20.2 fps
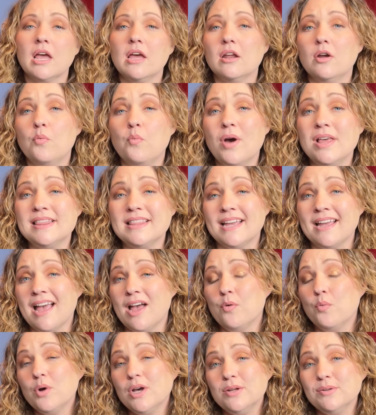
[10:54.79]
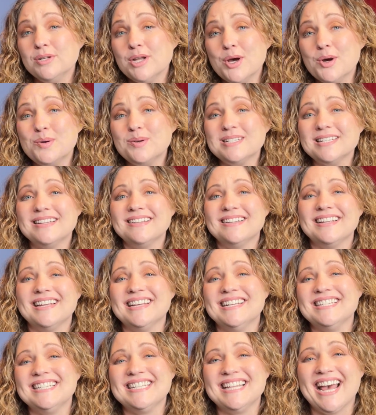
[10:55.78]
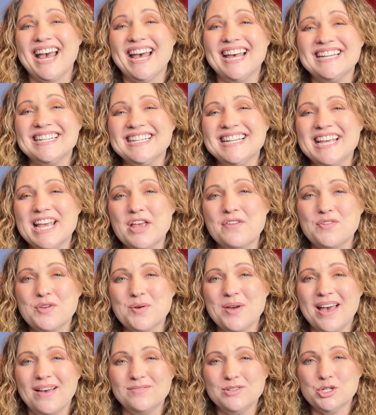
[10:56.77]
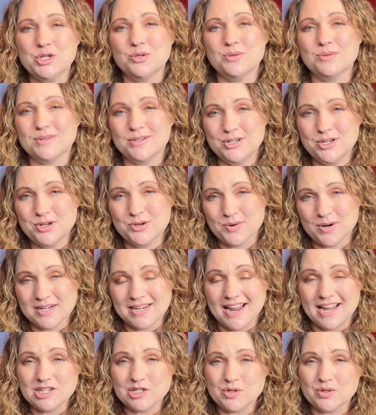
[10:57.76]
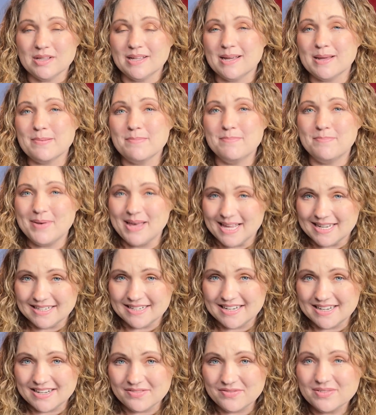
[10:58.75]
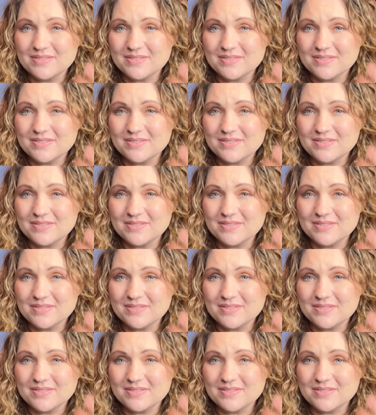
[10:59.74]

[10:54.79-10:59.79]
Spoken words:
And one thing I will note is that if you have children who are naturally competitive,